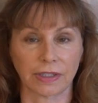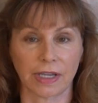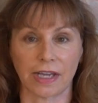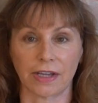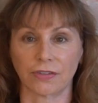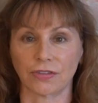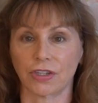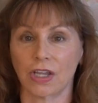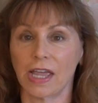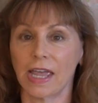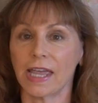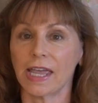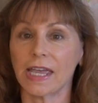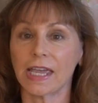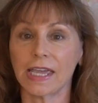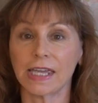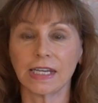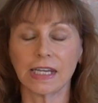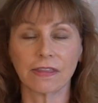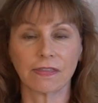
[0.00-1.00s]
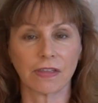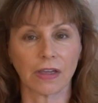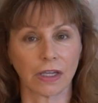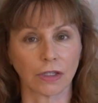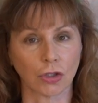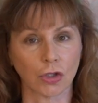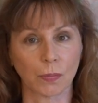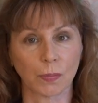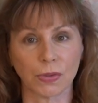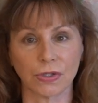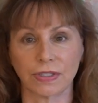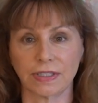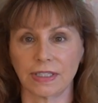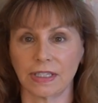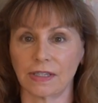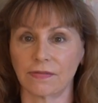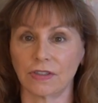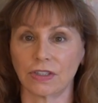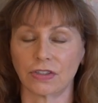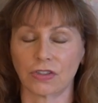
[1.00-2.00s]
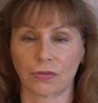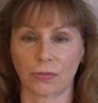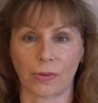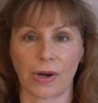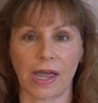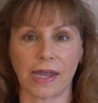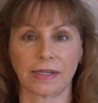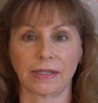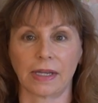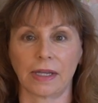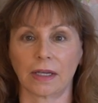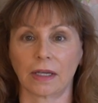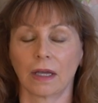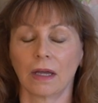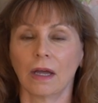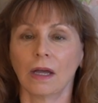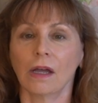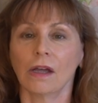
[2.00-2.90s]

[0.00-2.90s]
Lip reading: encounters, anything you perceive as threatening.